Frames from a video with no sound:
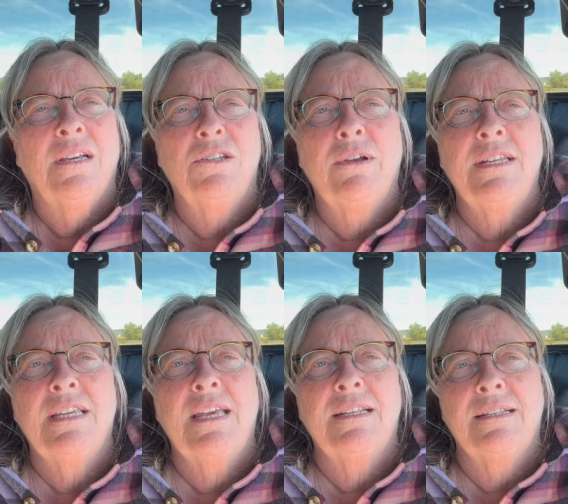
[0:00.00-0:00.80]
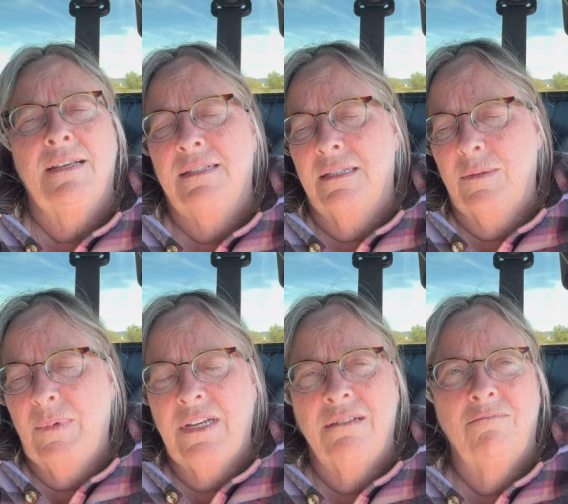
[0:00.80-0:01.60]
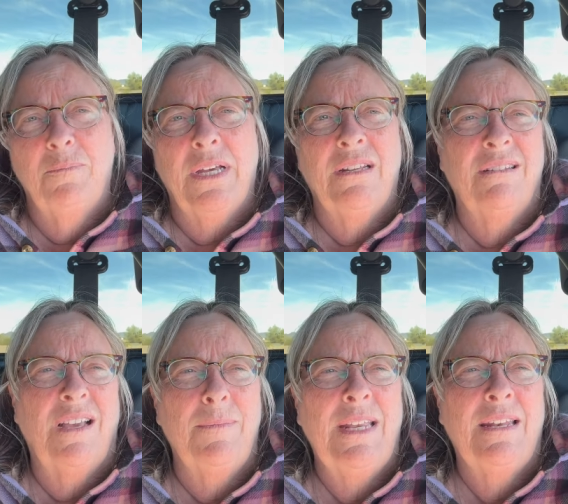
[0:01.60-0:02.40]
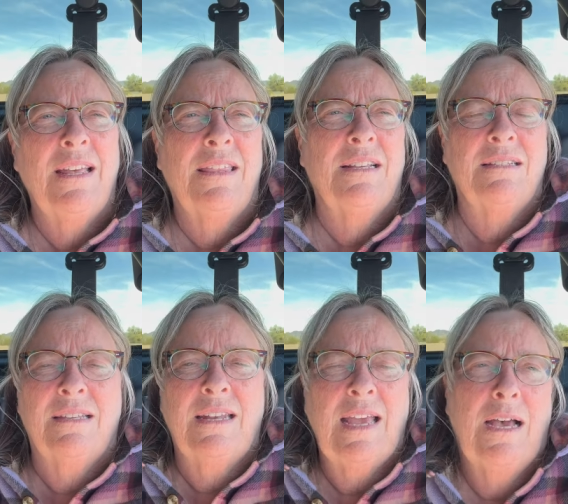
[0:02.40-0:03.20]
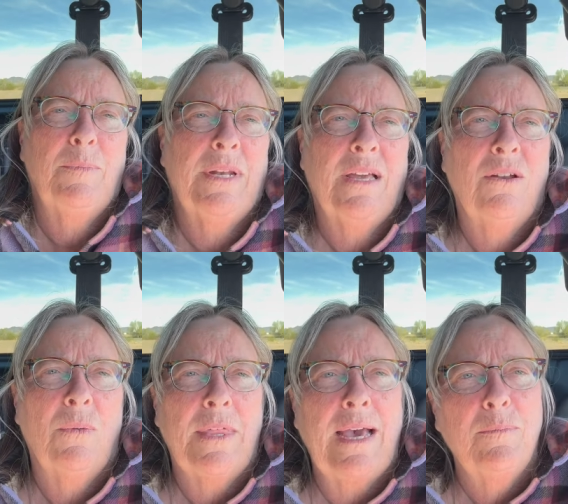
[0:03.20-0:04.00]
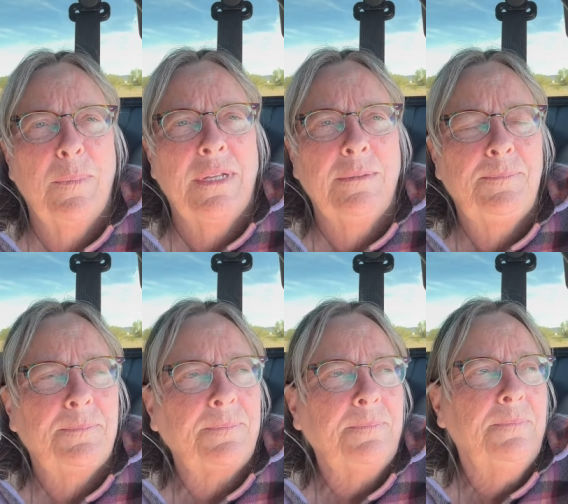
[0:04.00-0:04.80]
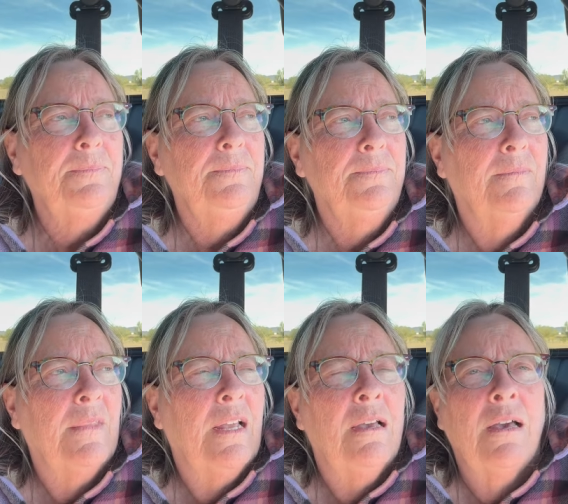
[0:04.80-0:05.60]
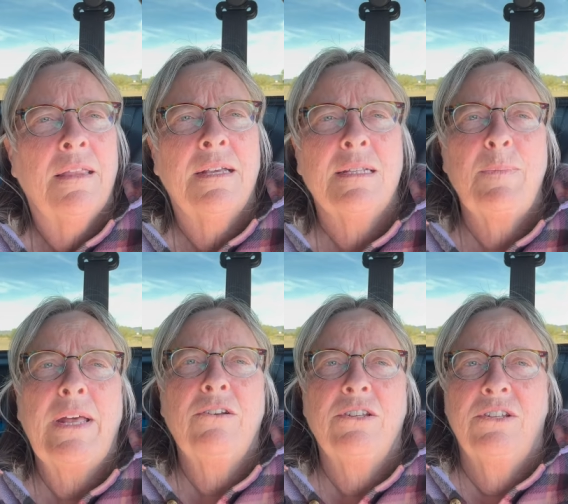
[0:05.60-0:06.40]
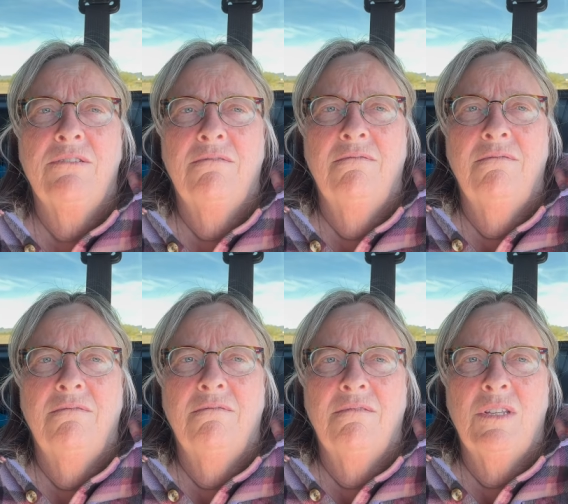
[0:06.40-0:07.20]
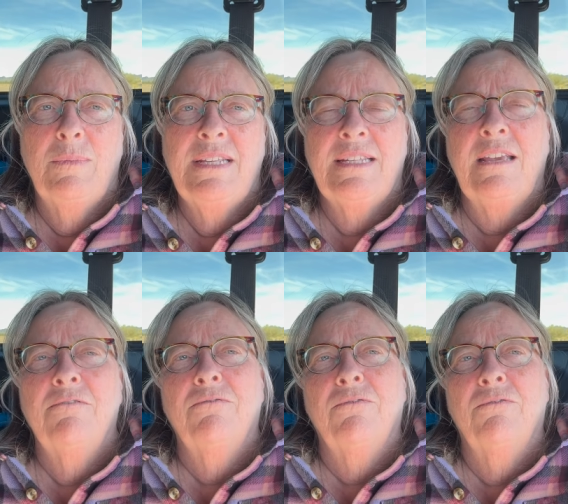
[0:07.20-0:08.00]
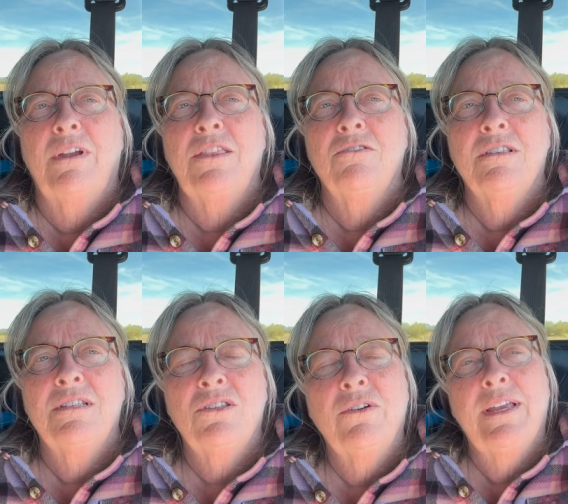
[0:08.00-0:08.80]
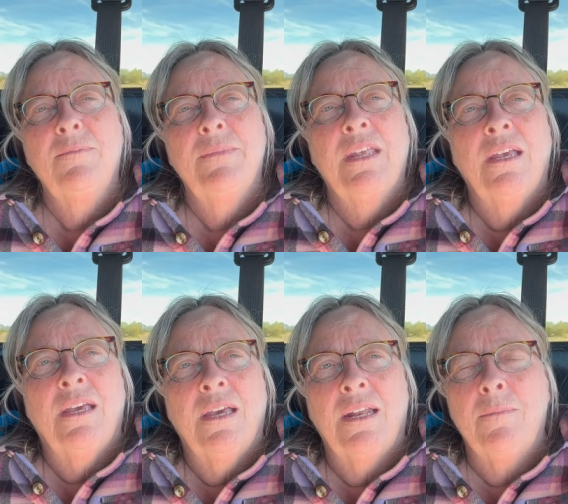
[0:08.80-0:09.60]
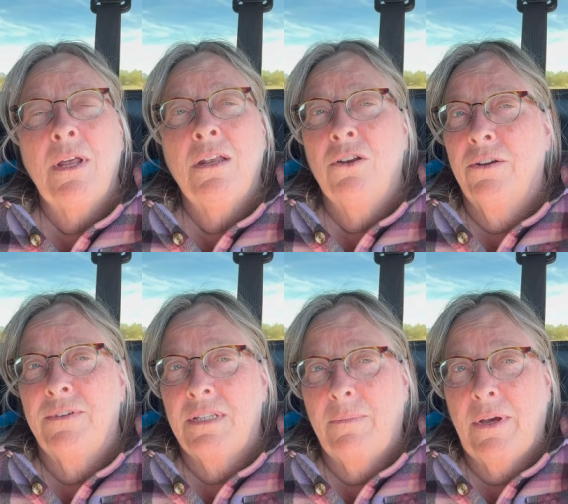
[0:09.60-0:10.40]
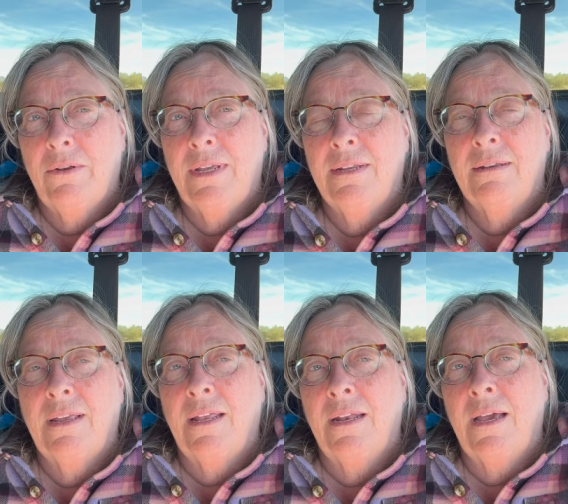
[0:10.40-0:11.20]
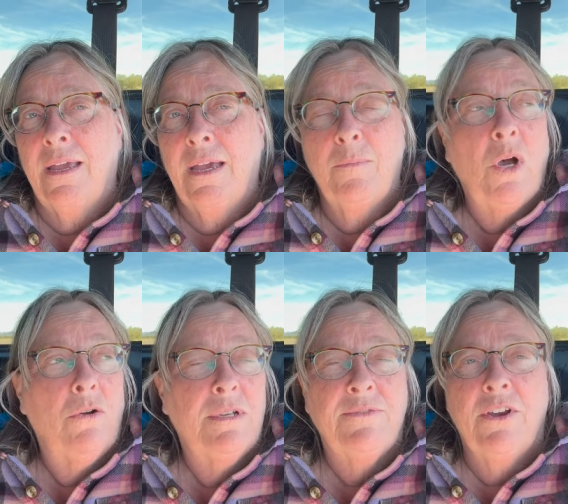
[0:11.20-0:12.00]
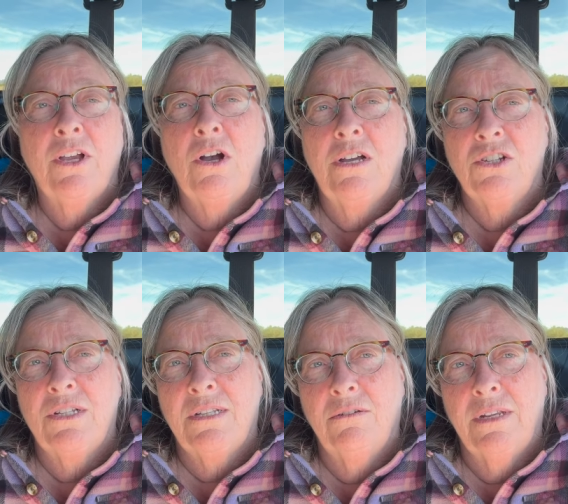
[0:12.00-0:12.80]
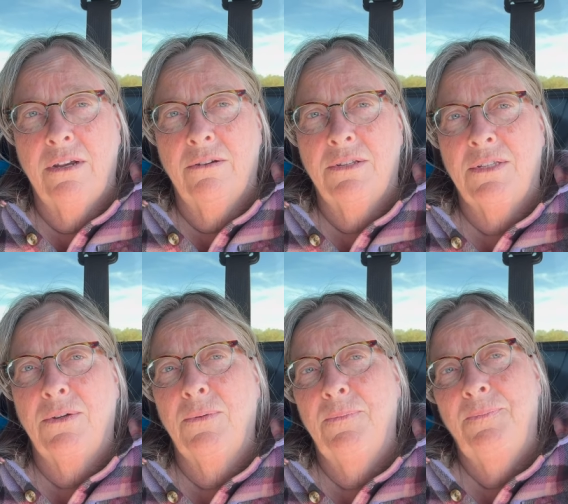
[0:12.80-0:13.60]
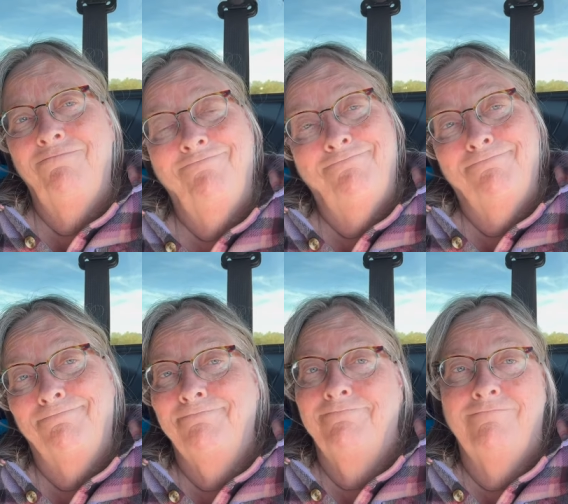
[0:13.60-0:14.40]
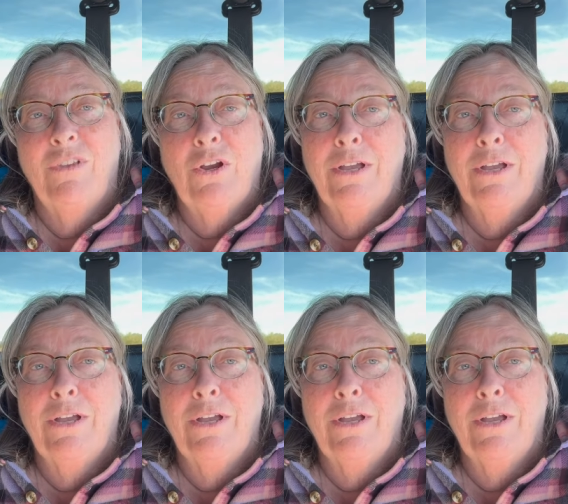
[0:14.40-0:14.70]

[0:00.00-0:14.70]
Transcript: I tried to get his license plate, but I mean, nothing's going to happen. I know that, but I think it's better to be safe rather than sorry. And I'm not nervous about it, and I am always very cautious out here, so there you